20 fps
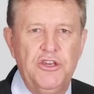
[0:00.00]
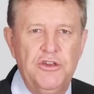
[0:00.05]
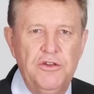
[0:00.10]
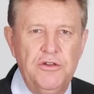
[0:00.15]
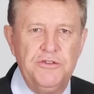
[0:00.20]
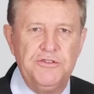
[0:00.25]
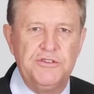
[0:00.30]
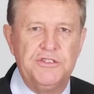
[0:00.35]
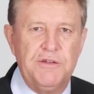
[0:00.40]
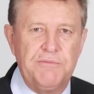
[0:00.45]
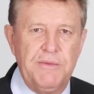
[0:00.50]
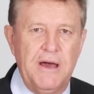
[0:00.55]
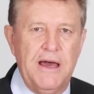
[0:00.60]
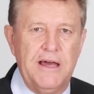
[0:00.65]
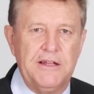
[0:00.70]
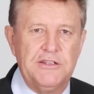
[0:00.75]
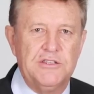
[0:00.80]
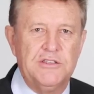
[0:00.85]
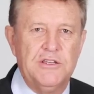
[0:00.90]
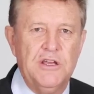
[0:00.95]
huge
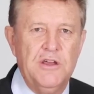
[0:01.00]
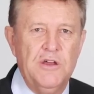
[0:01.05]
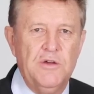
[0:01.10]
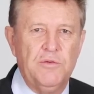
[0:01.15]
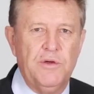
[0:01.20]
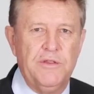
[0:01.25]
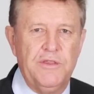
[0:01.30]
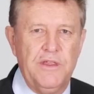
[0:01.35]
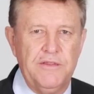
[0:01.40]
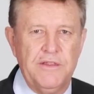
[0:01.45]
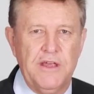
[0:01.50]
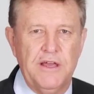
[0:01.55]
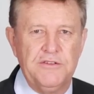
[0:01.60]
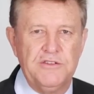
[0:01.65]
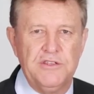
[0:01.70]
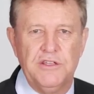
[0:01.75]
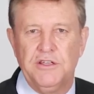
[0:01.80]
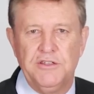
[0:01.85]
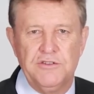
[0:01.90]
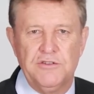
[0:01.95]
demands within
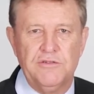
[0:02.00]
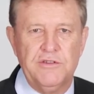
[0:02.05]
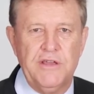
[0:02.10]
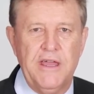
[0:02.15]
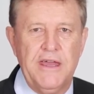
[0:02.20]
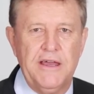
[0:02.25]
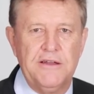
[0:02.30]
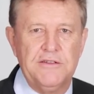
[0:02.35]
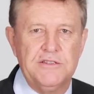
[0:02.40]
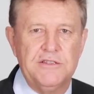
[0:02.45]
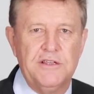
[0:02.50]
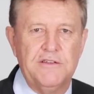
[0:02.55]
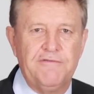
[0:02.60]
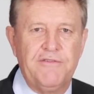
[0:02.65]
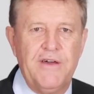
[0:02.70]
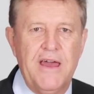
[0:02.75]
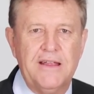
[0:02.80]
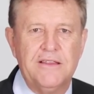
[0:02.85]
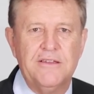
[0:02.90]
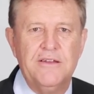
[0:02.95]
those cities or towns. In
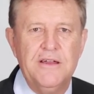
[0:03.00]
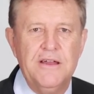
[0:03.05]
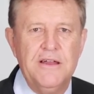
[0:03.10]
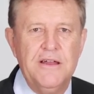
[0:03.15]
fact,